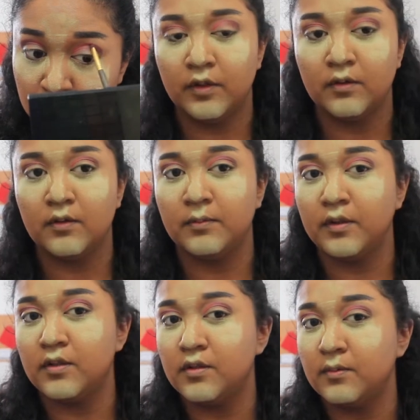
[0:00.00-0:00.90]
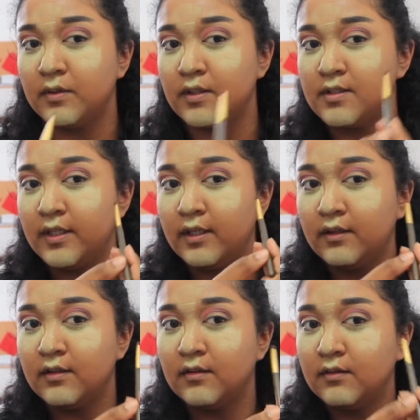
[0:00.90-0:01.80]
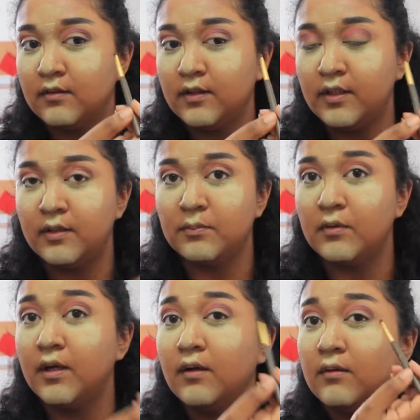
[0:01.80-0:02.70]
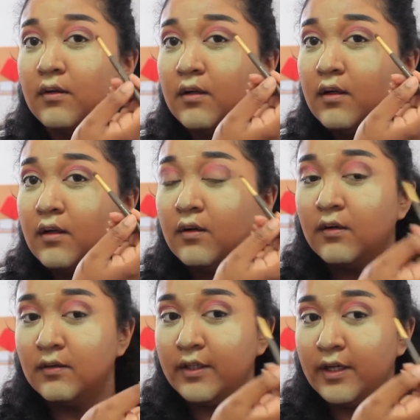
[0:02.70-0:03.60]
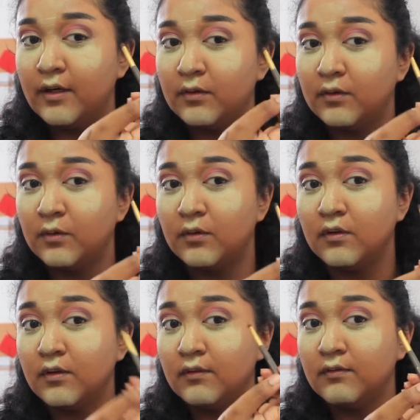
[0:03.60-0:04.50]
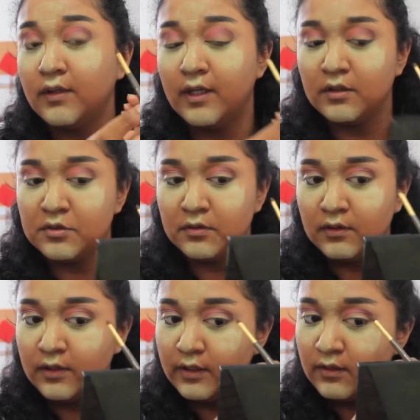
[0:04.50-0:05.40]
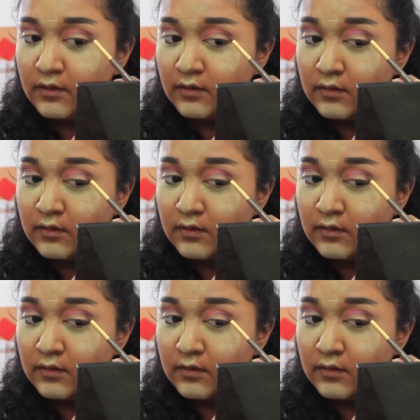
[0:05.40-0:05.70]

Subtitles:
You know what I'm gonna do? I'm gonna take the brown on the outer corner of the actual lid.